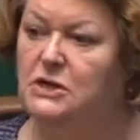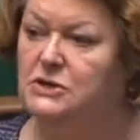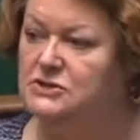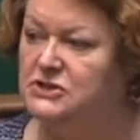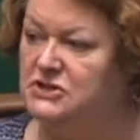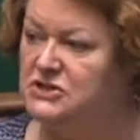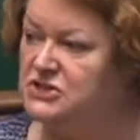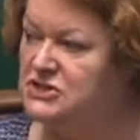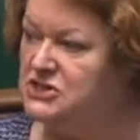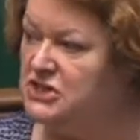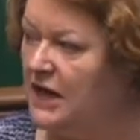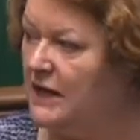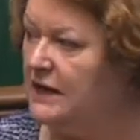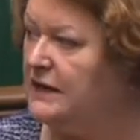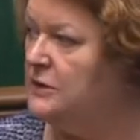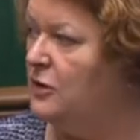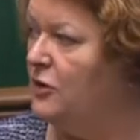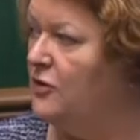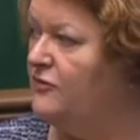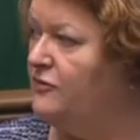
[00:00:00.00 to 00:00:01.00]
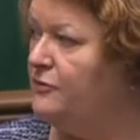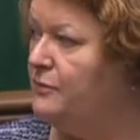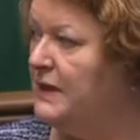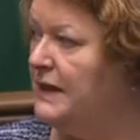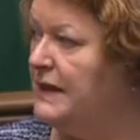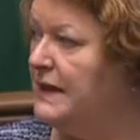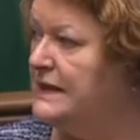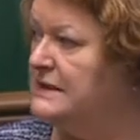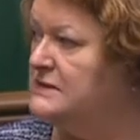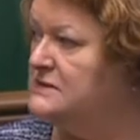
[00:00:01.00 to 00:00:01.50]
to sign off
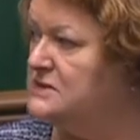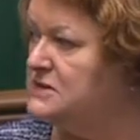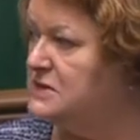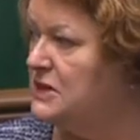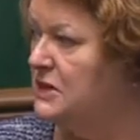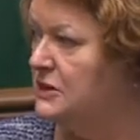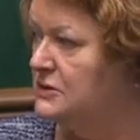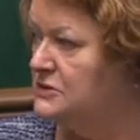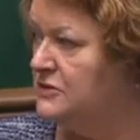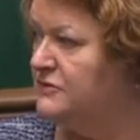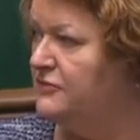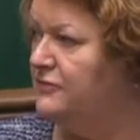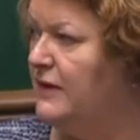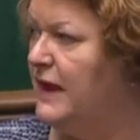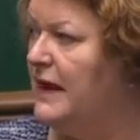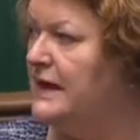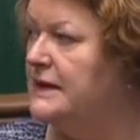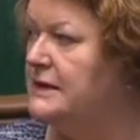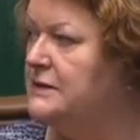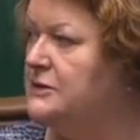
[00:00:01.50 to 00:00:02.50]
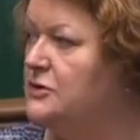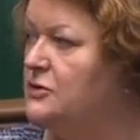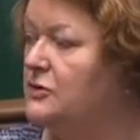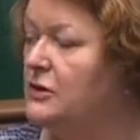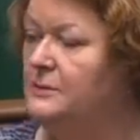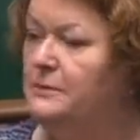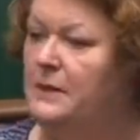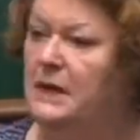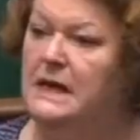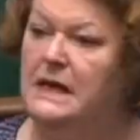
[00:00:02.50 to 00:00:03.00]
planes to fly in
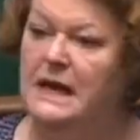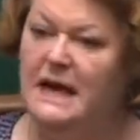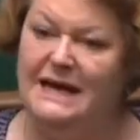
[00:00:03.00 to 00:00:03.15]
Europe